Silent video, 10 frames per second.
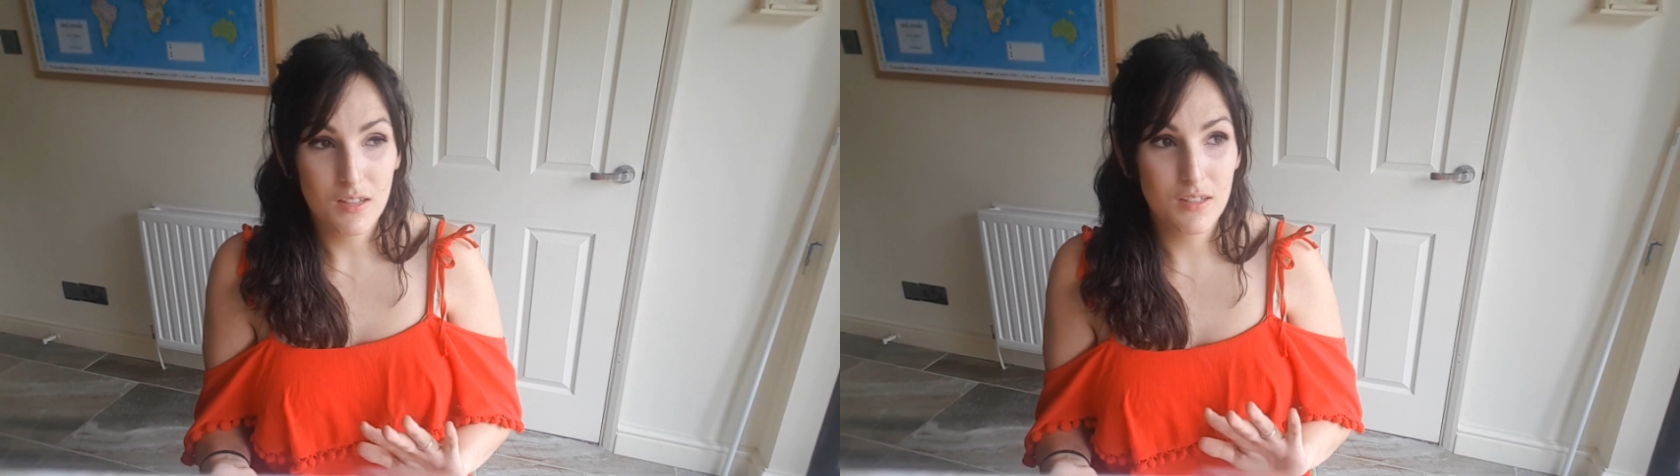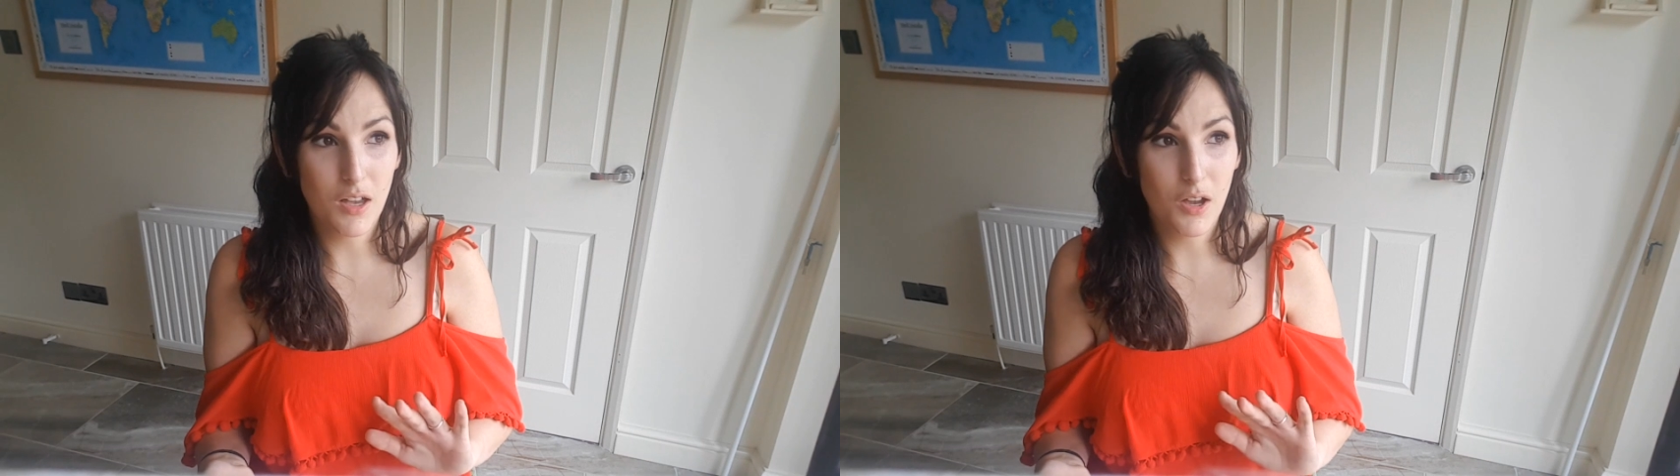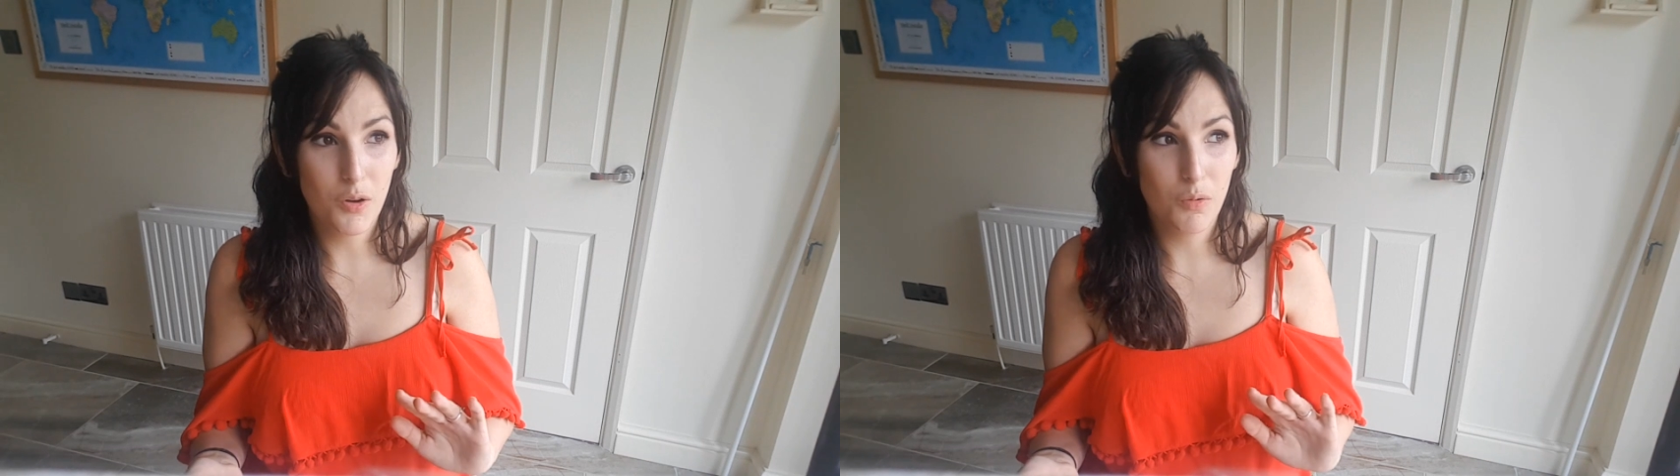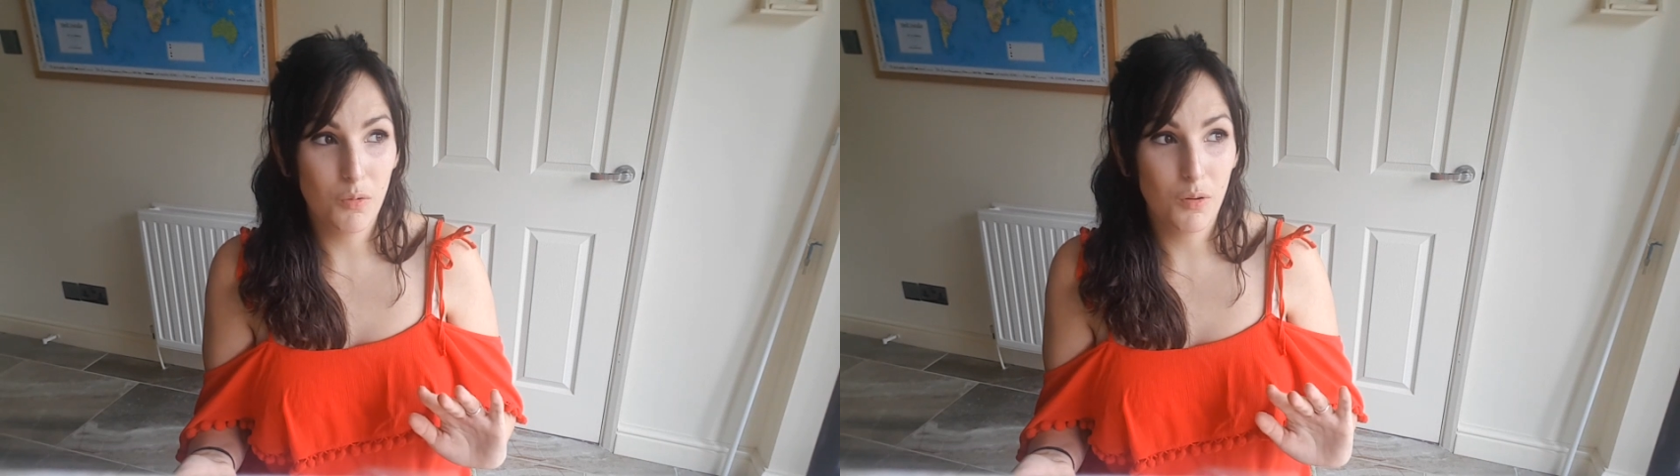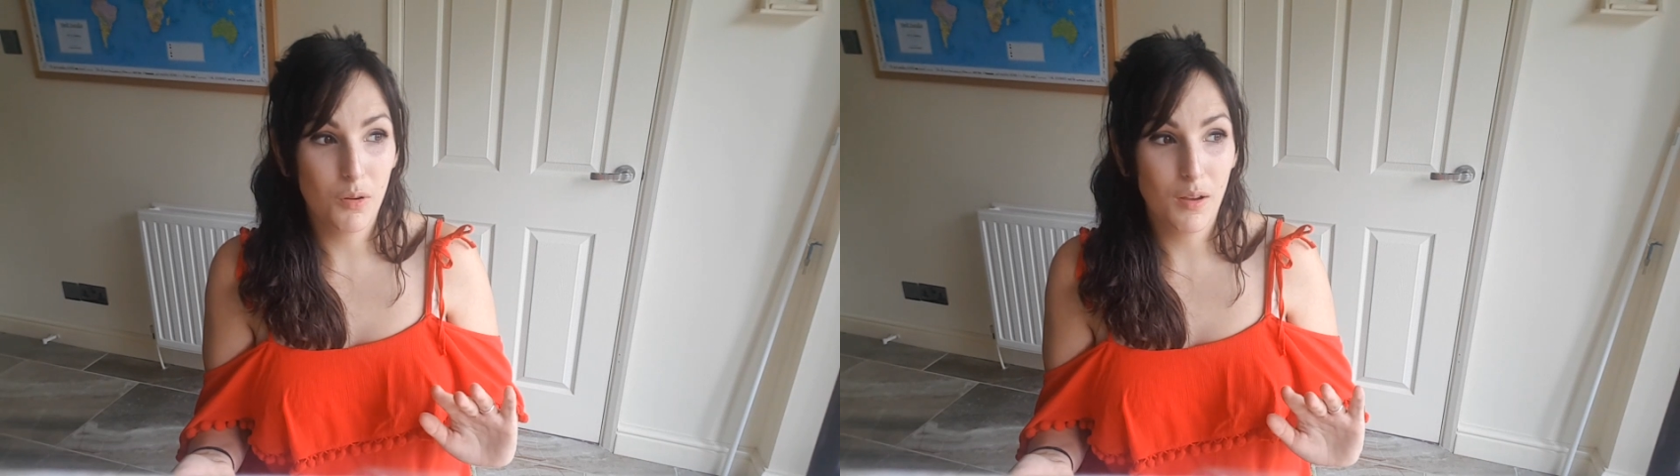
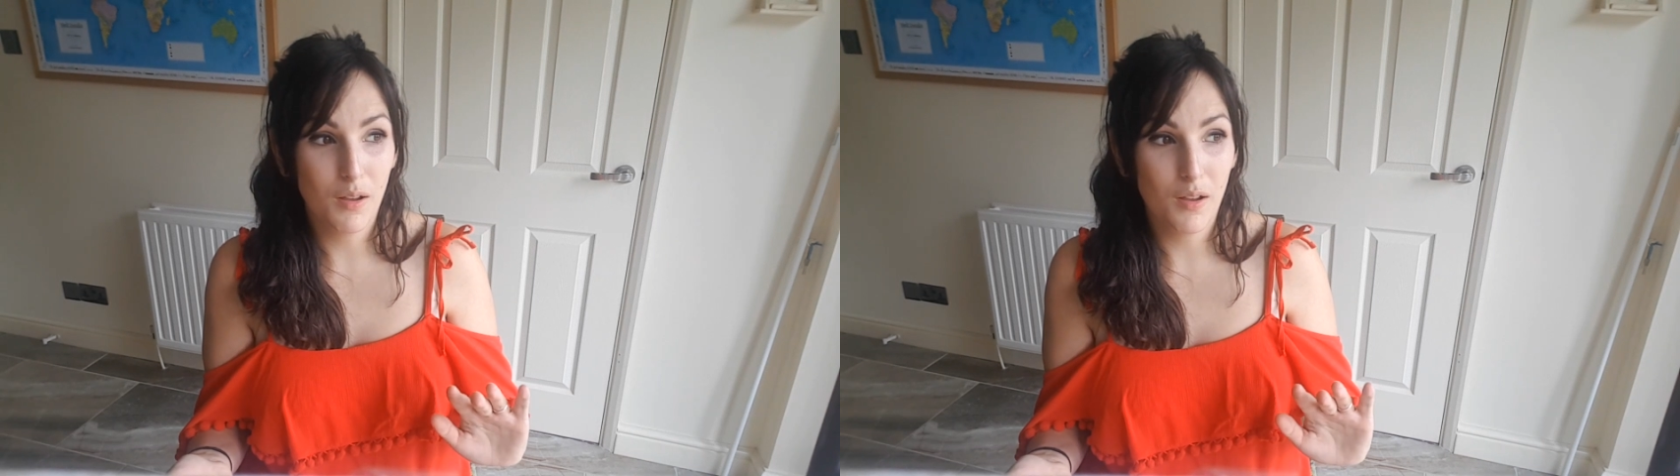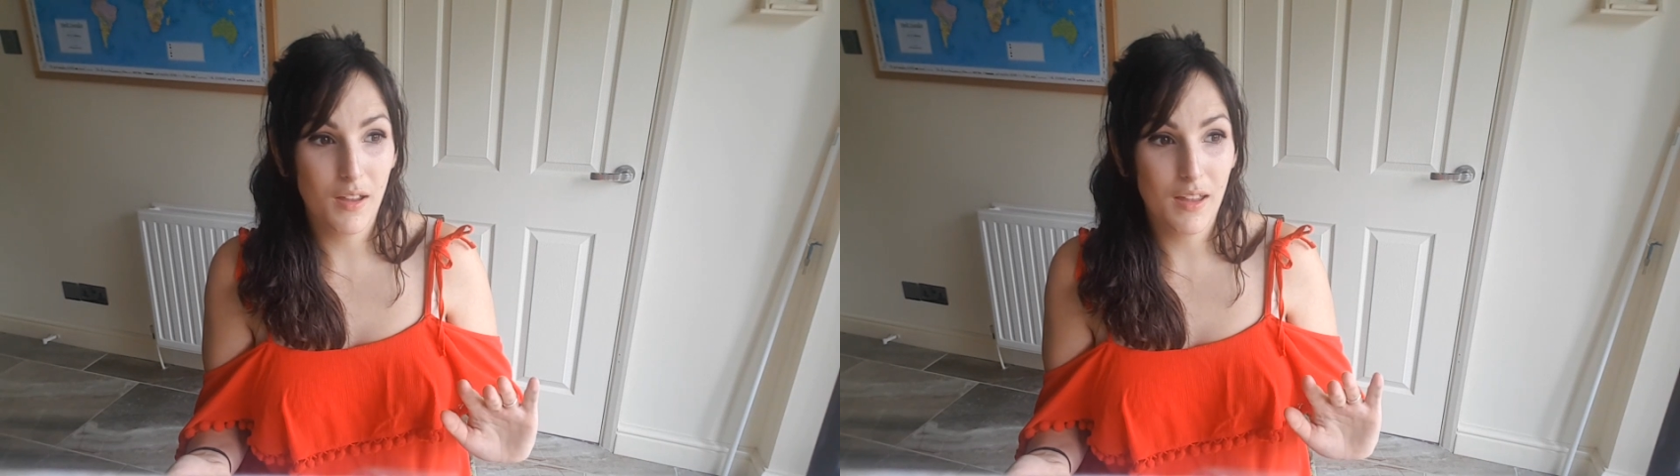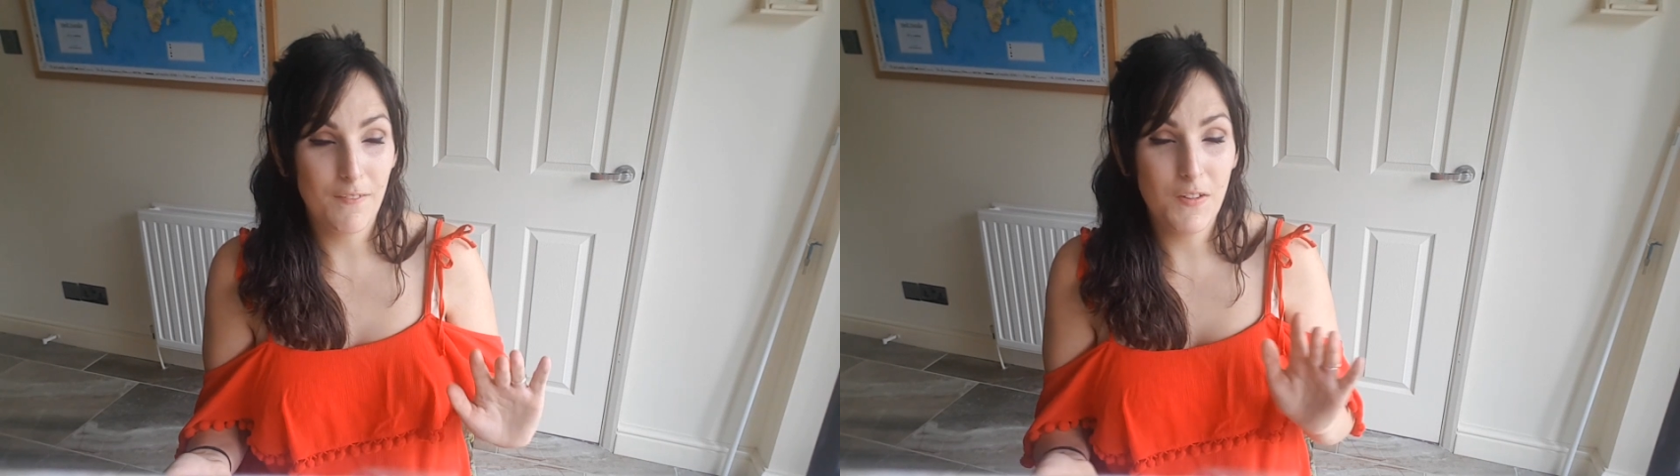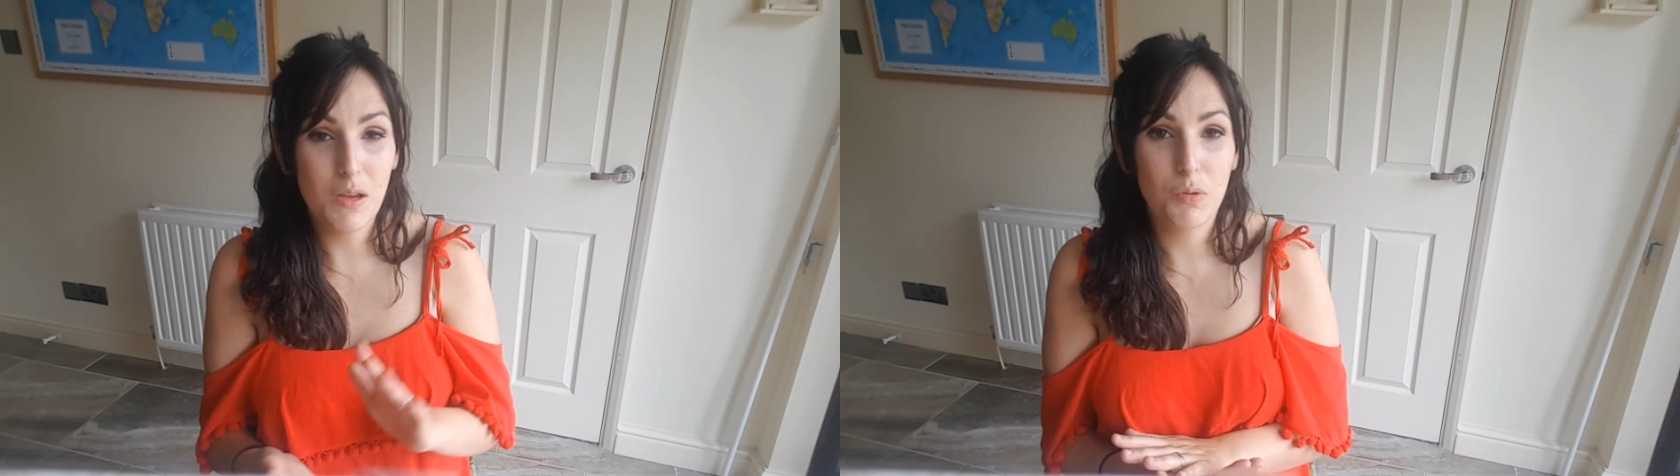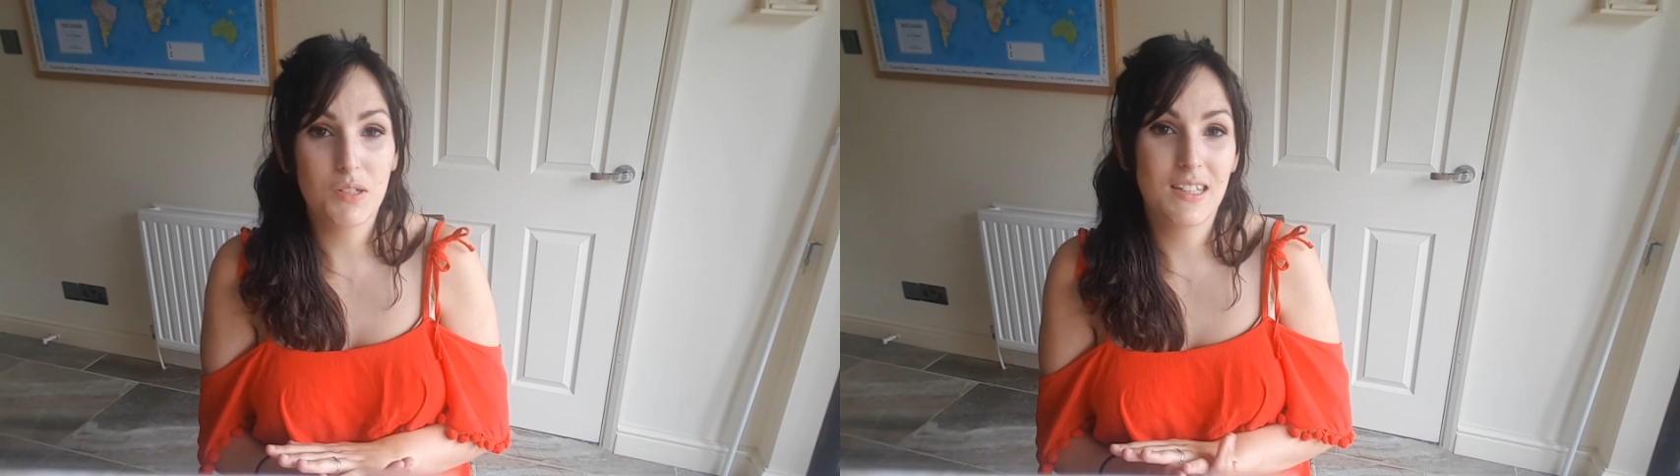So if he was